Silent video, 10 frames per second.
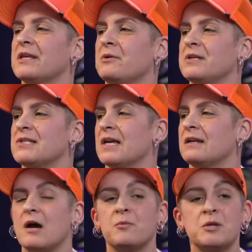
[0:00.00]
He always said,
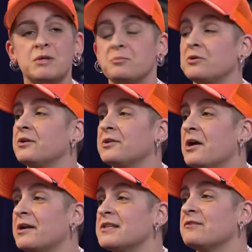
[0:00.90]
how many people here in the
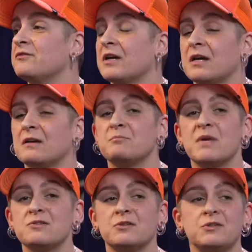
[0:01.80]
audience have
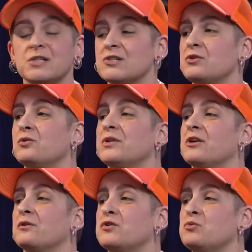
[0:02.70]
mental illness? And you'd only
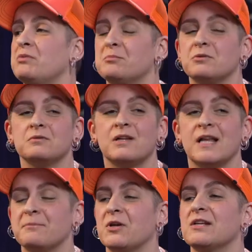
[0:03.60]
hear a few people
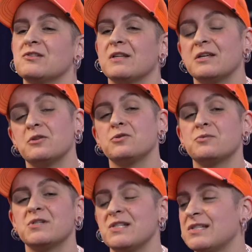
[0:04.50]
clap their hands. You're like, those
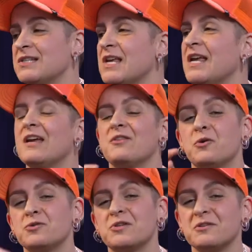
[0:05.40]
ones, he says,
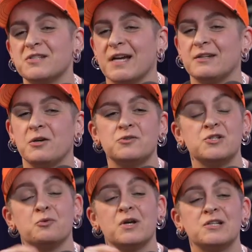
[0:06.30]
those that are diagnosed
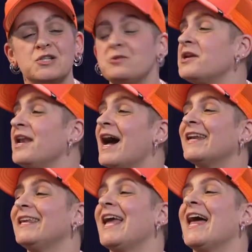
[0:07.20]
and the rest of you, not
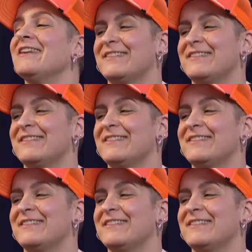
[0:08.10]
yet.